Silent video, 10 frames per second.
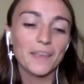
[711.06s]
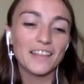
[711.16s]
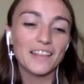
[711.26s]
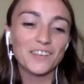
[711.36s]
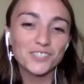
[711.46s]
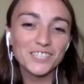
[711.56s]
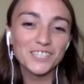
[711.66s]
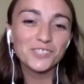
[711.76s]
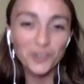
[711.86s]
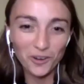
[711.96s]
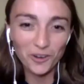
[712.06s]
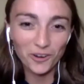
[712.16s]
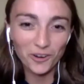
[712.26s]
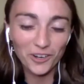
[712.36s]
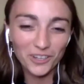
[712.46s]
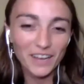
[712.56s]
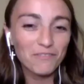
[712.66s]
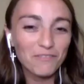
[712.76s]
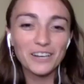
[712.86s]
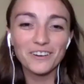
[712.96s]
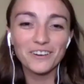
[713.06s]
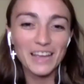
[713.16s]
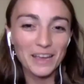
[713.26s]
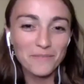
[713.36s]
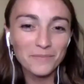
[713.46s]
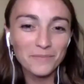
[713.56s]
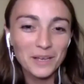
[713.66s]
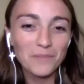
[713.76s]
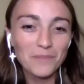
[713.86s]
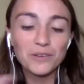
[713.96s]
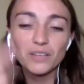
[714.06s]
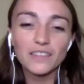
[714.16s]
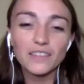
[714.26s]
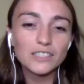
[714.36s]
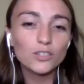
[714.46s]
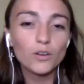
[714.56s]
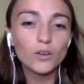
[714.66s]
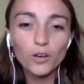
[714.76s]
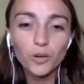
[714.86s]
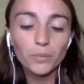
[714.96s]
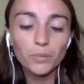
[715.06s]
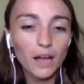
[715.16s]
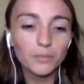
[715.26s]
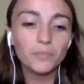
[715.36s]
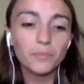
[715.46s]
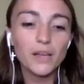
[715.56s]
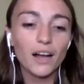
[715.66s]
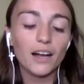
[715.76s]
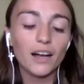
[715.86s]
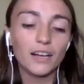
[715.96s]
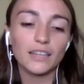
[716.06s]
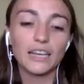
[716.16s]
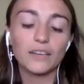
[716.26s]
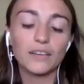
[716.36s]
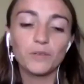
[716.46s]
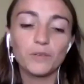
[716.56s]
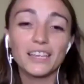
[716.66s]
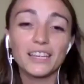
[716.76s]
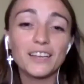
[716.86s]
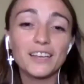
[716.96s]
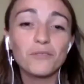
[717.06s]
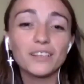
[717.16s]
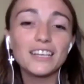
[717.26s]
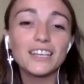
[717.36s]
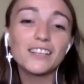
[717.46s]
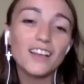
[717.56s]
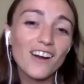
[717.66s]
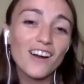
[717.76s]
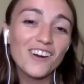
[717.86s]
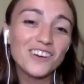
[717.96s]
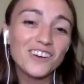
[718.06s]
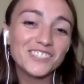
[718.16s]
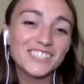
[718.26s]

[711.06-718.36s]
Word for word: there's this girl, I forget her name, but you were like, this girl, blah, blah, blah, like we've been getting really close.